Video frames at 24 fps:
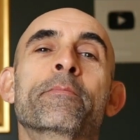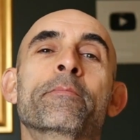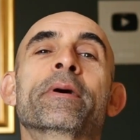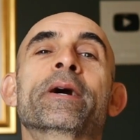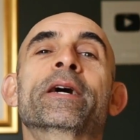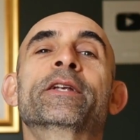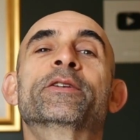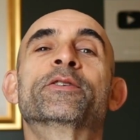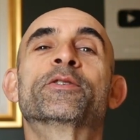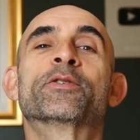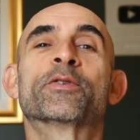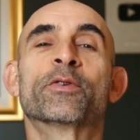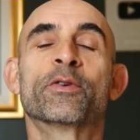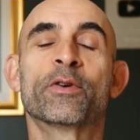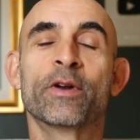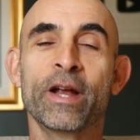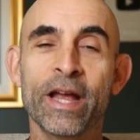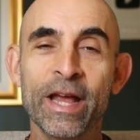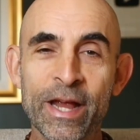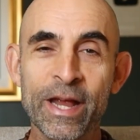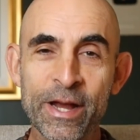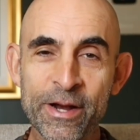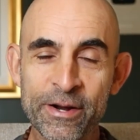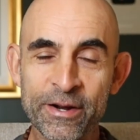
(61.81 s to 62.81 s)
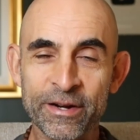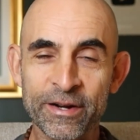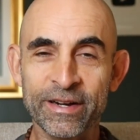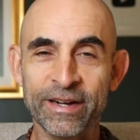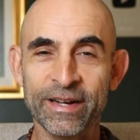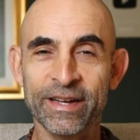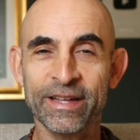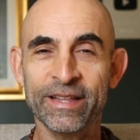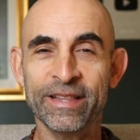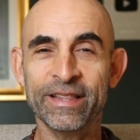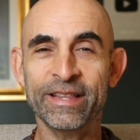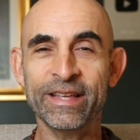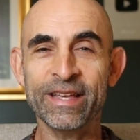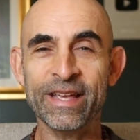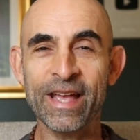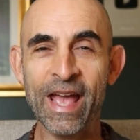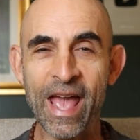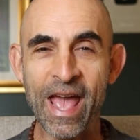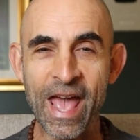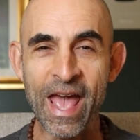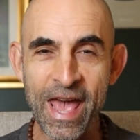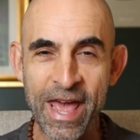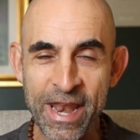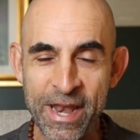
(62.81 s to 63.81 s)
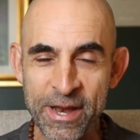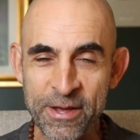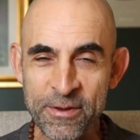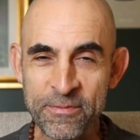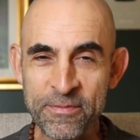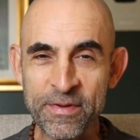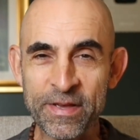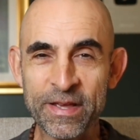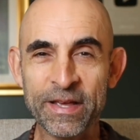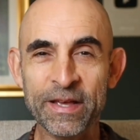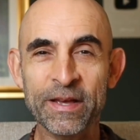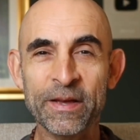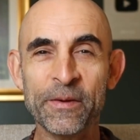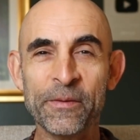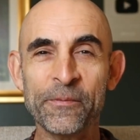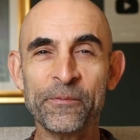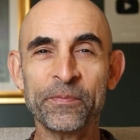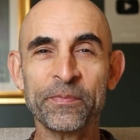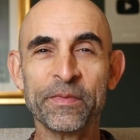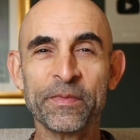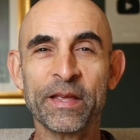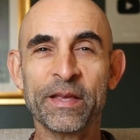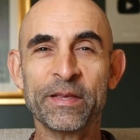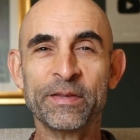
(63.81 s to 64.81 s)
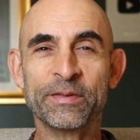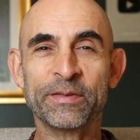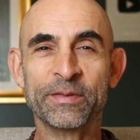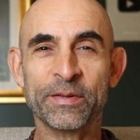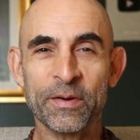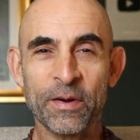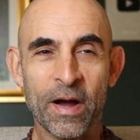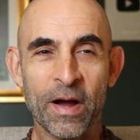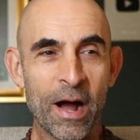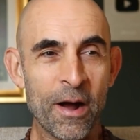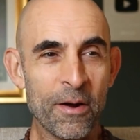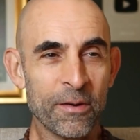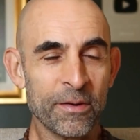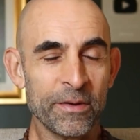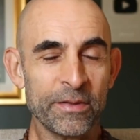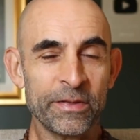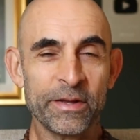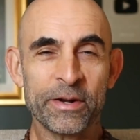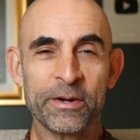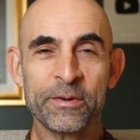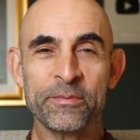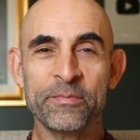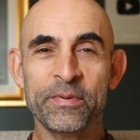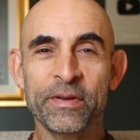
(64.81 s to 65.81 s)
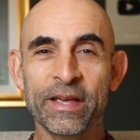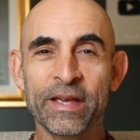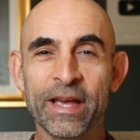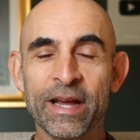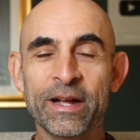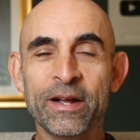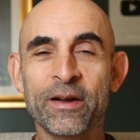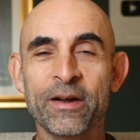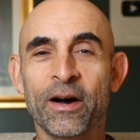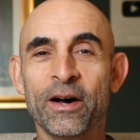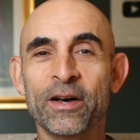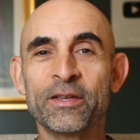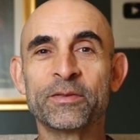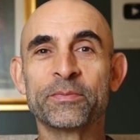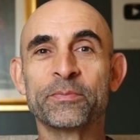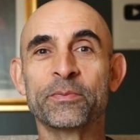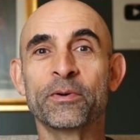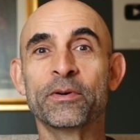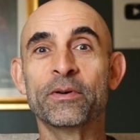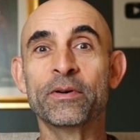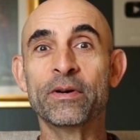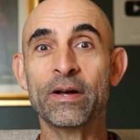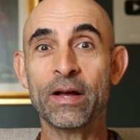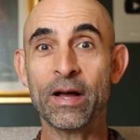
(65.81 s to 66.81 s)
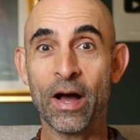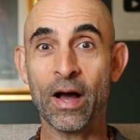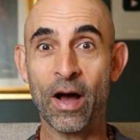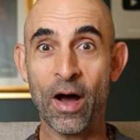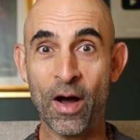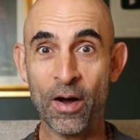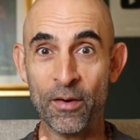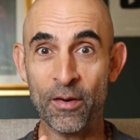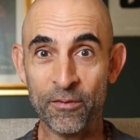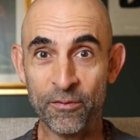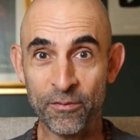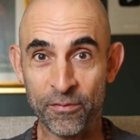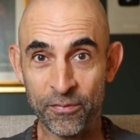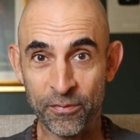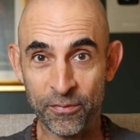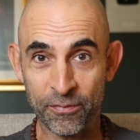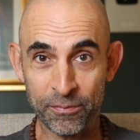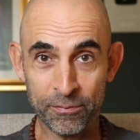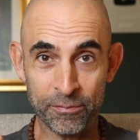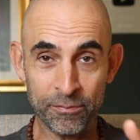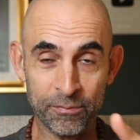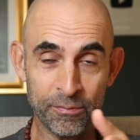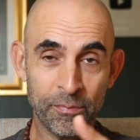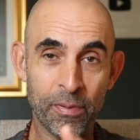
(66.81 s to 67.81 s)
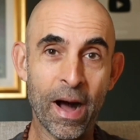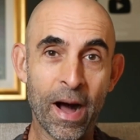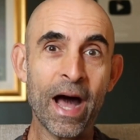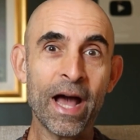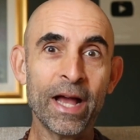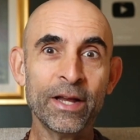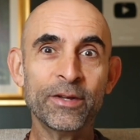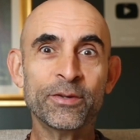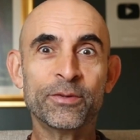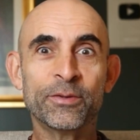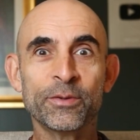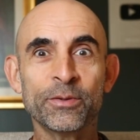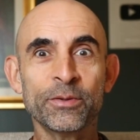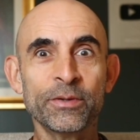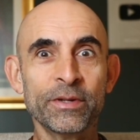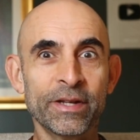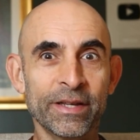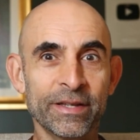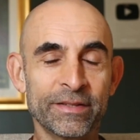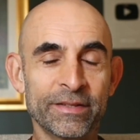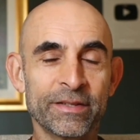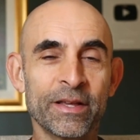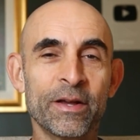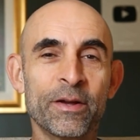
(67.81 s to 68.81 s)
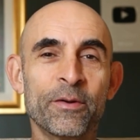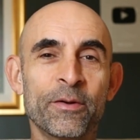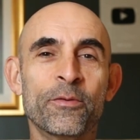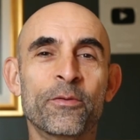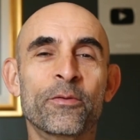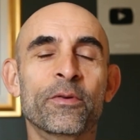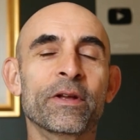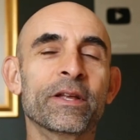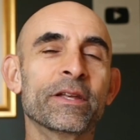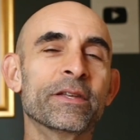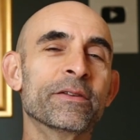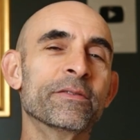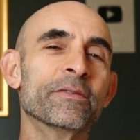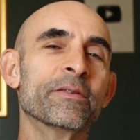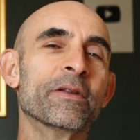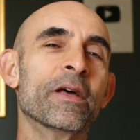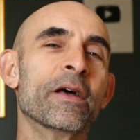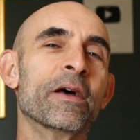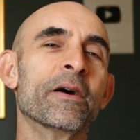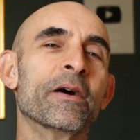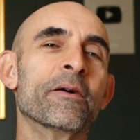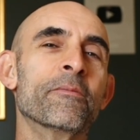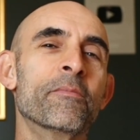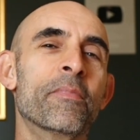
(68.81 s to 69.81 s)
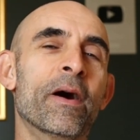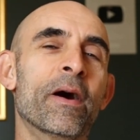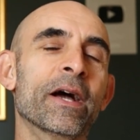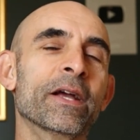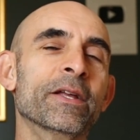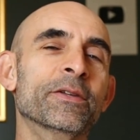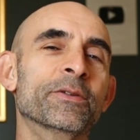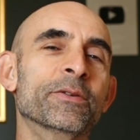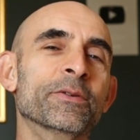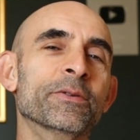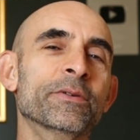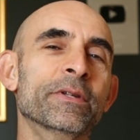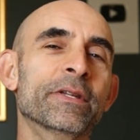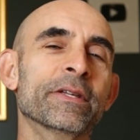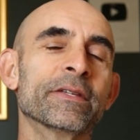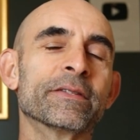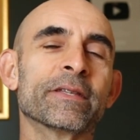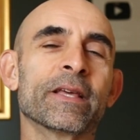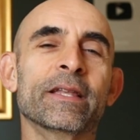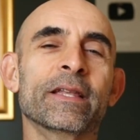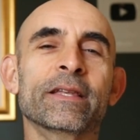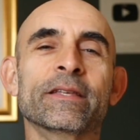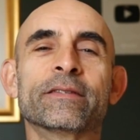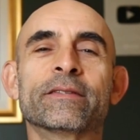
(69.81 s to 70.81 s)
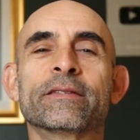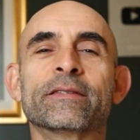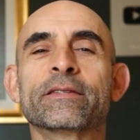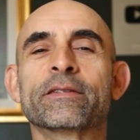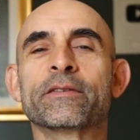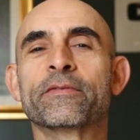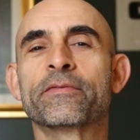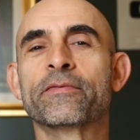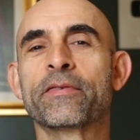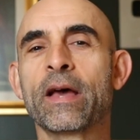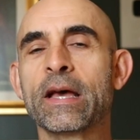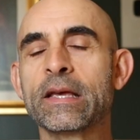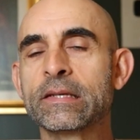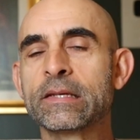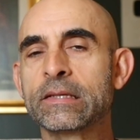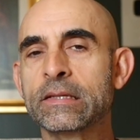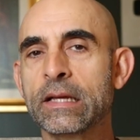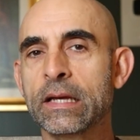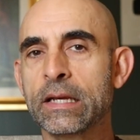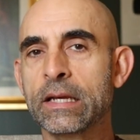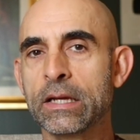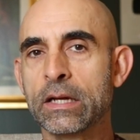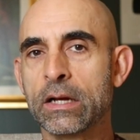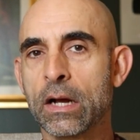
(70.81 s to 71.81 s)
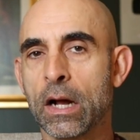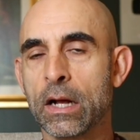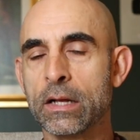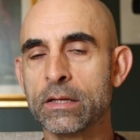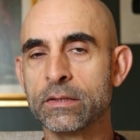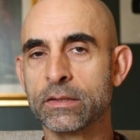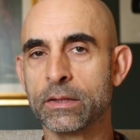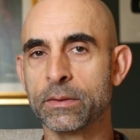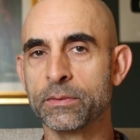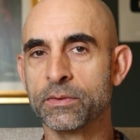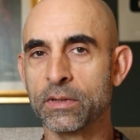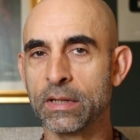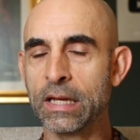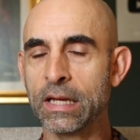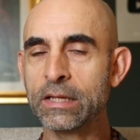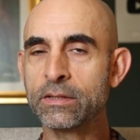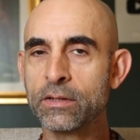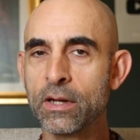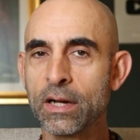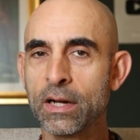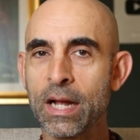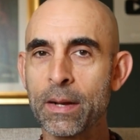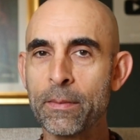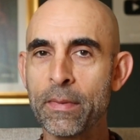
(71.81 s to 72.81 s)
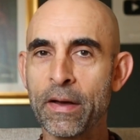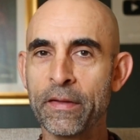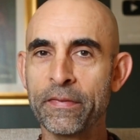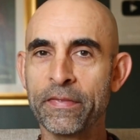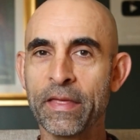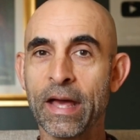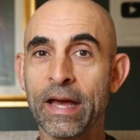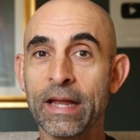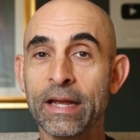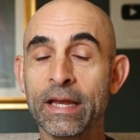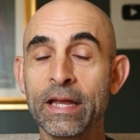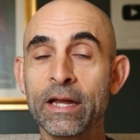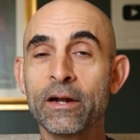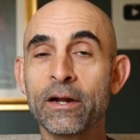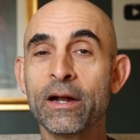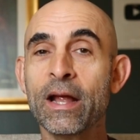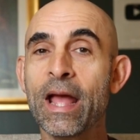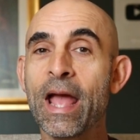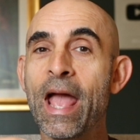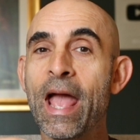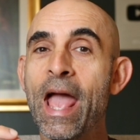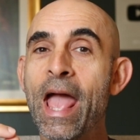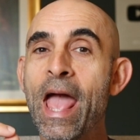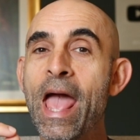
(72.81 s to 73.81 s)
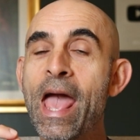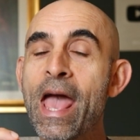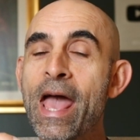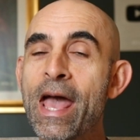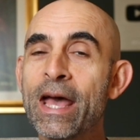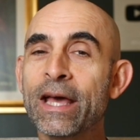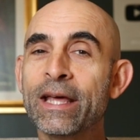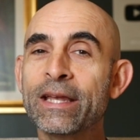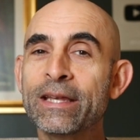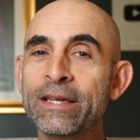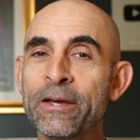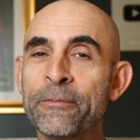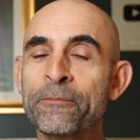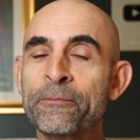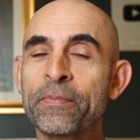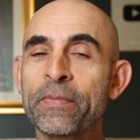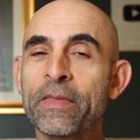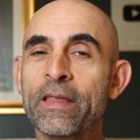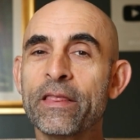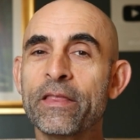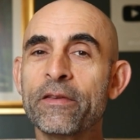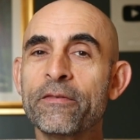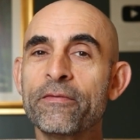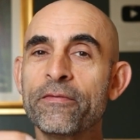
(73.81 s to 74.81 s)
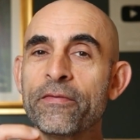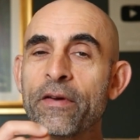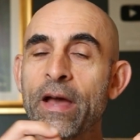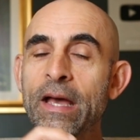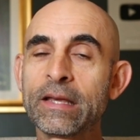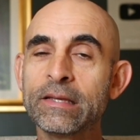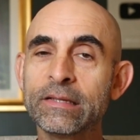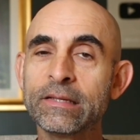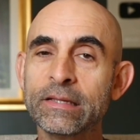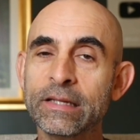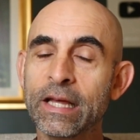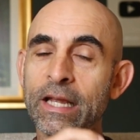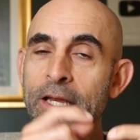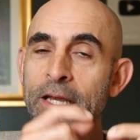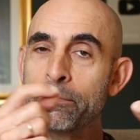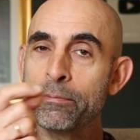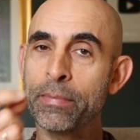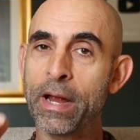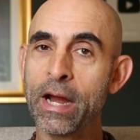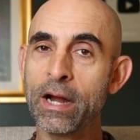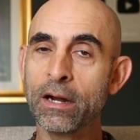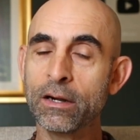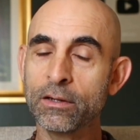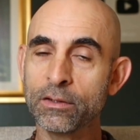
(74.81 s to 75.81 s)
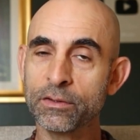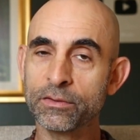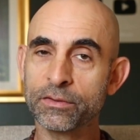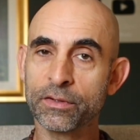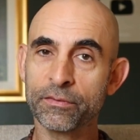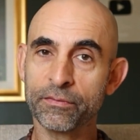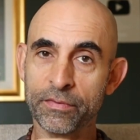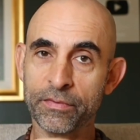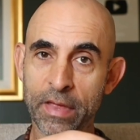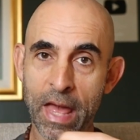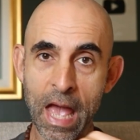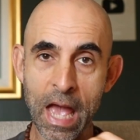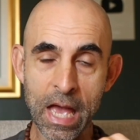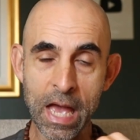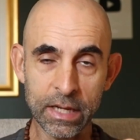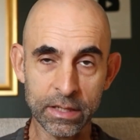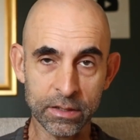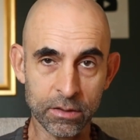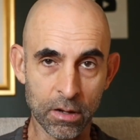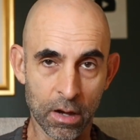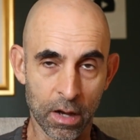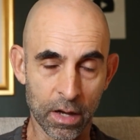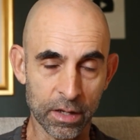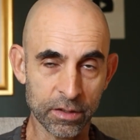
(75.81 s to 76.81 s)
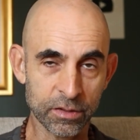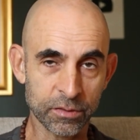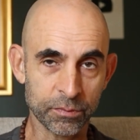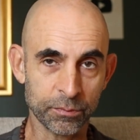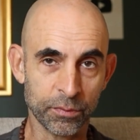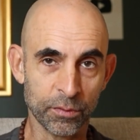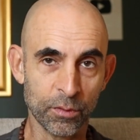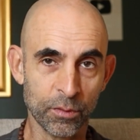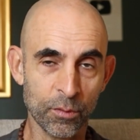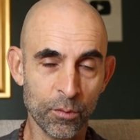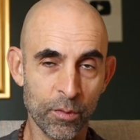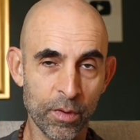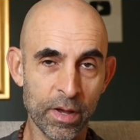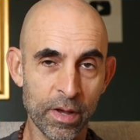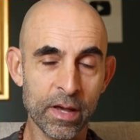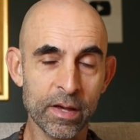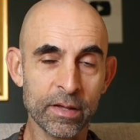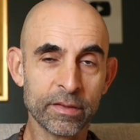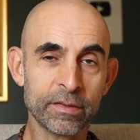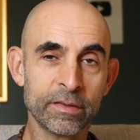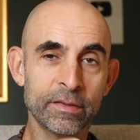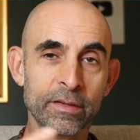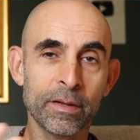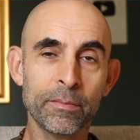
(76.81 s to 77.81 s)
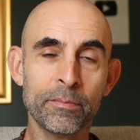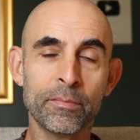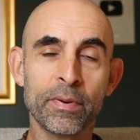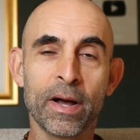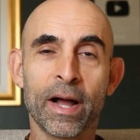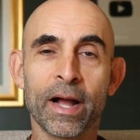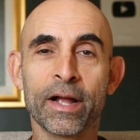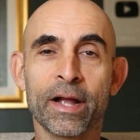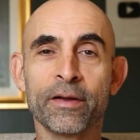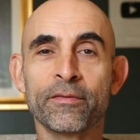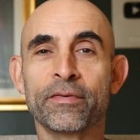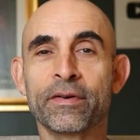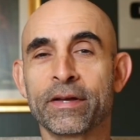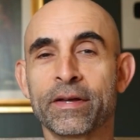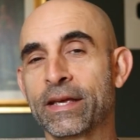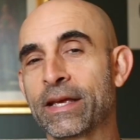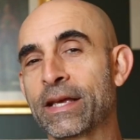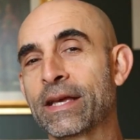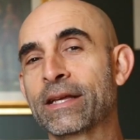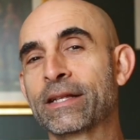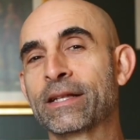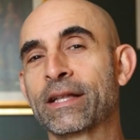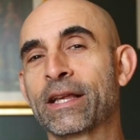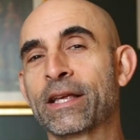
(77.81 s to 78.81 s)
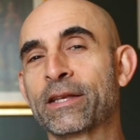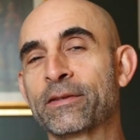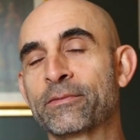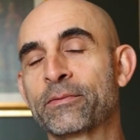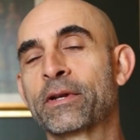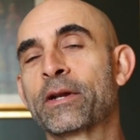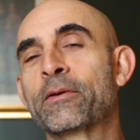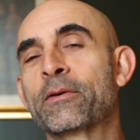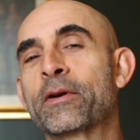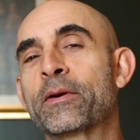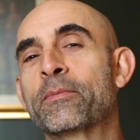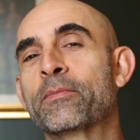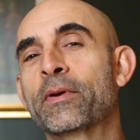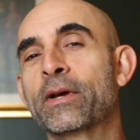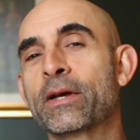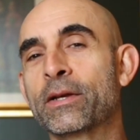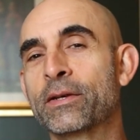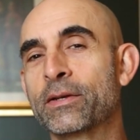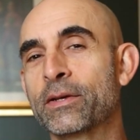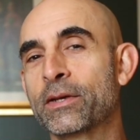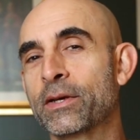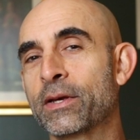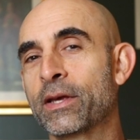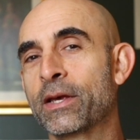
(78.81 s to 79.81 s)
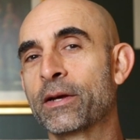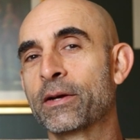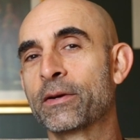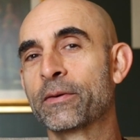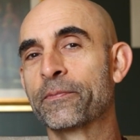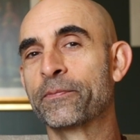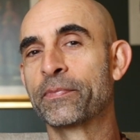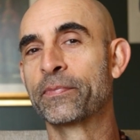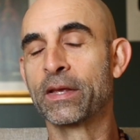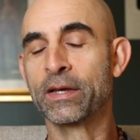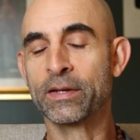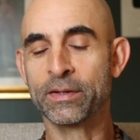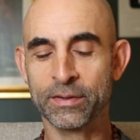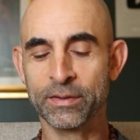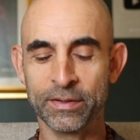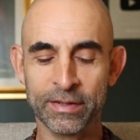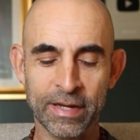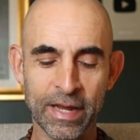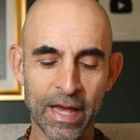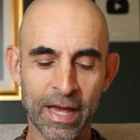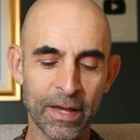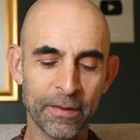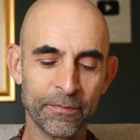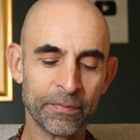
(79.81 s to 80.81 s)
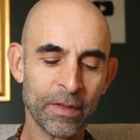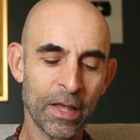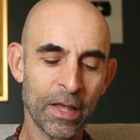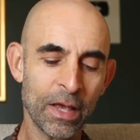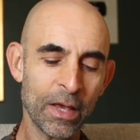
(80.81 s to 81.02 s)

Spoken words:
betrayer, the enemy. So how could there be a gospel by Judas, written by Judas? And this is a fascinating concept. So let's talk about that here. And the fascinating parallels of that gospel with the Bhagavad Gita. That's what I want to bring to you here today.